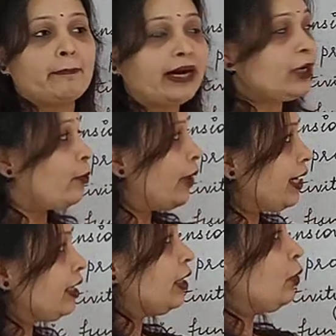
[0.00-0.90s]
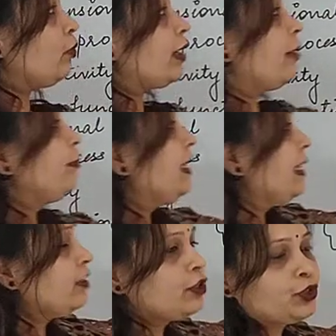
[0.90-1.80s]
But when you are
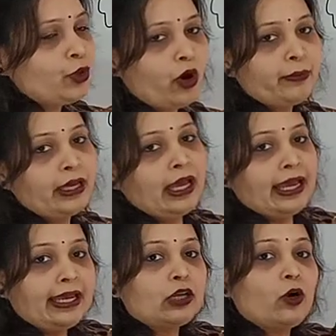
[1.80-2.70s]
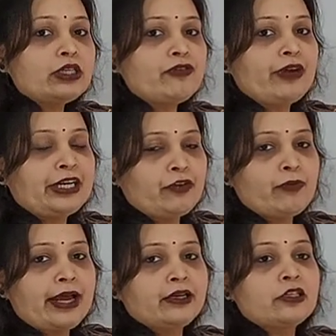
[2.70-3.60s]
completing the job in cost effective
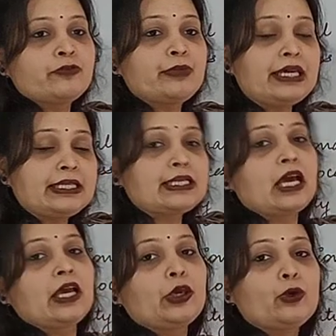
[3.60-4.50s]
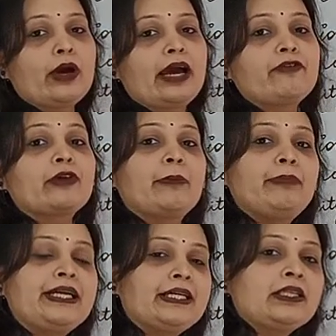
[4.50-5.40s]
manner, means you have
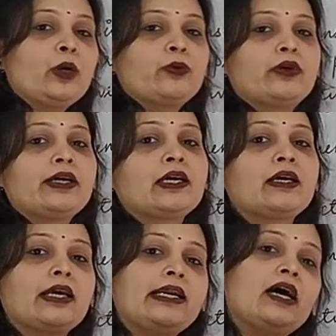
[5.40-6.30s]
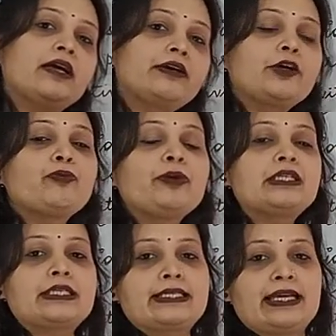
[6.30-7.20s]
completed the work in 100 rupees
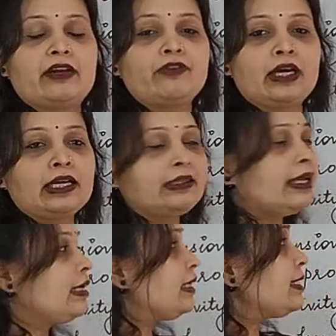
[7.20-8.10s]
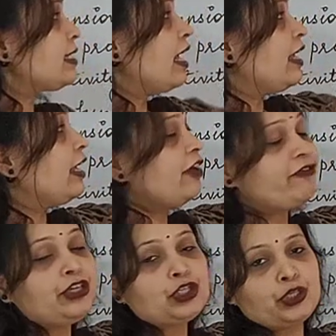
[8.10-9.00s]
itself, then it is
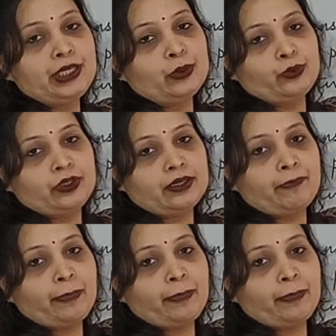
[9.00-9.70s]
efficient work.